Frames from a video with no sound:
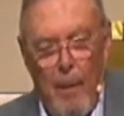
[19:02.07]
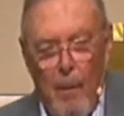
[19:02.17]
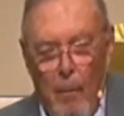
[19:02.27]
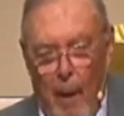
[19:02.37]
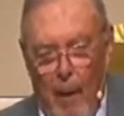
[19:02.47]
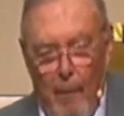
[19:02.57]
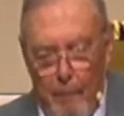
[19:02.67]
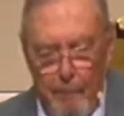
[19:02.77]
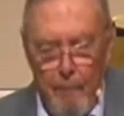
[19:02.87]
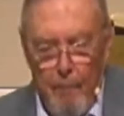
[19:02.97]

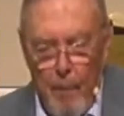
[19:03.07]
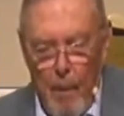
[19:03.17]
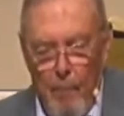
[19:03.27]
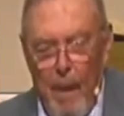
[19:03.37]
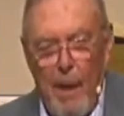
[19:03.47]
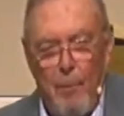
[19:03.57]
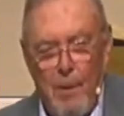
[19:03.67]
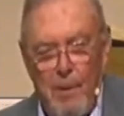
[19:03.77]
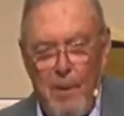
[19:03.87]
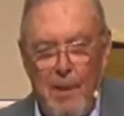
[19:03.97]
Well, many
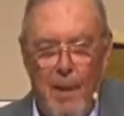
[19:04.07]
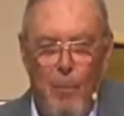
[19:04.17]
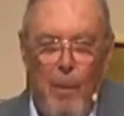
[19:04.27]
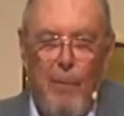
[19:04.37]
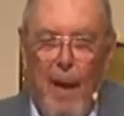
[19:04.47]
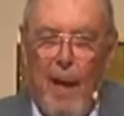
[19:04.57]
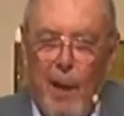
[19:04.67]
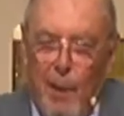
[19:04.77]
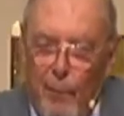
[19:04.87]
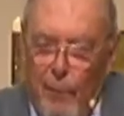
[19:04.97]
Christians said we've got
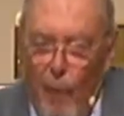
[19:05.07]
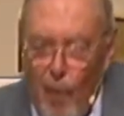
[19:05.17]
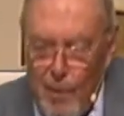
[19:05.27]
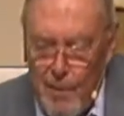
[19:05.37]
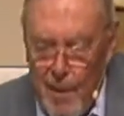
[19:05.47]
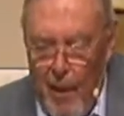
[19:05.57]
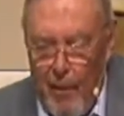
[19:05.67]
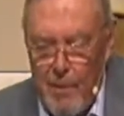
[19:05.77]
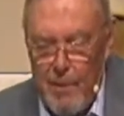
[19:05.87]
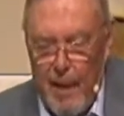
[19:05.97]
to divorce
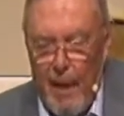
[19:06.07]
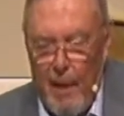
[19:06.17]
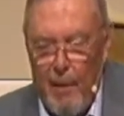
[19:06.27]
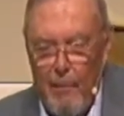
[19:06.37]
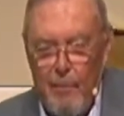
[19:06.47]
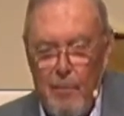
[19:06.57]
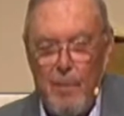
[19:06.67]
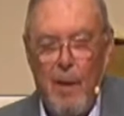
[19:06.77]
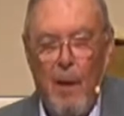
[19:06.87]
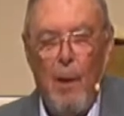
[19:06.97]

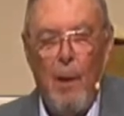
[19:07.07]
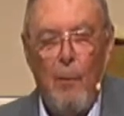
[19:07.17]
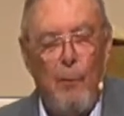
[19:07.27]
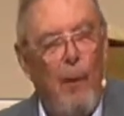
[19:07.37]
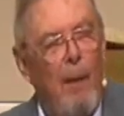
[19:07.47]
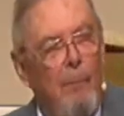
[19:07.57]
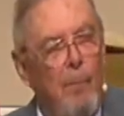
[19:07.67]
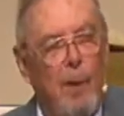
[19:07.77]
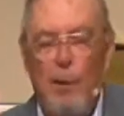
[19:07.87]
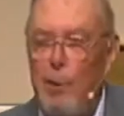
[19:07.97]
ourselves
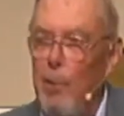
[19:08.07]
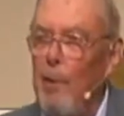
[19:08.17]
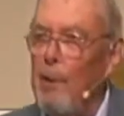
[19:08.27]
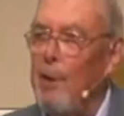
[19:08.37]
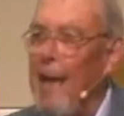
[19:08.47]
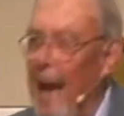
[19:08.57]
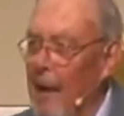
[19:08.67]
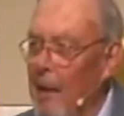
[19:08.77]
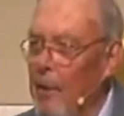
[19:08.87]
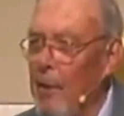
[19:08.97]
from the Jewish
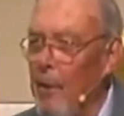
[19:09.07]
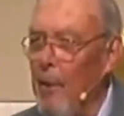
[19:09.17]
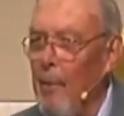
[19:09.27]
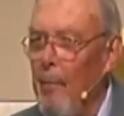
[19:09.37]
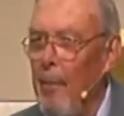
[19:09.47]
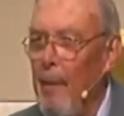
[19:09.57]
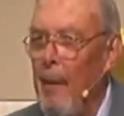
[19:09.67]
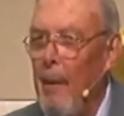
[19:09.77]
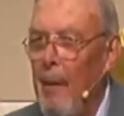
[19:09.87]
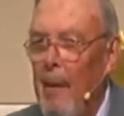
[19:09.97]
calendar.
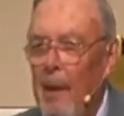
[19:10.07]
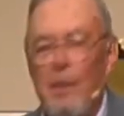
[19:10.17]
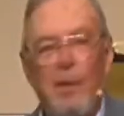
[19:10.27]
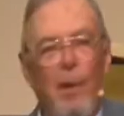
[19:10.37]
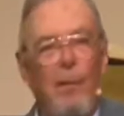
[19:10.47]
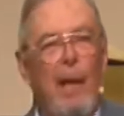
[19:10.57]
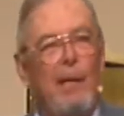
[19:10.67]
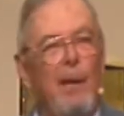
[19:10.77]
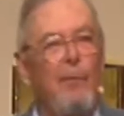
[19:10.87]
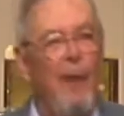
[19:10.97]
And so they
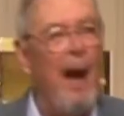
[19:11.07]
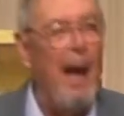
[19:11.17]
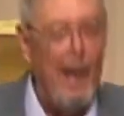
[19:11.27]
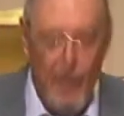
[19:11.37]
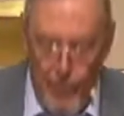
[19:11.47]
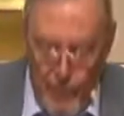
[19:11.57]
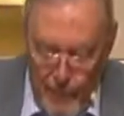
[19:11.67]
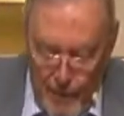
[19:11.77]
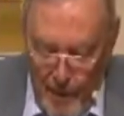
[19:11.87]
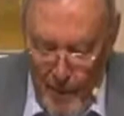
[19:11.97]

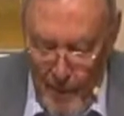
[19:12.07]
devised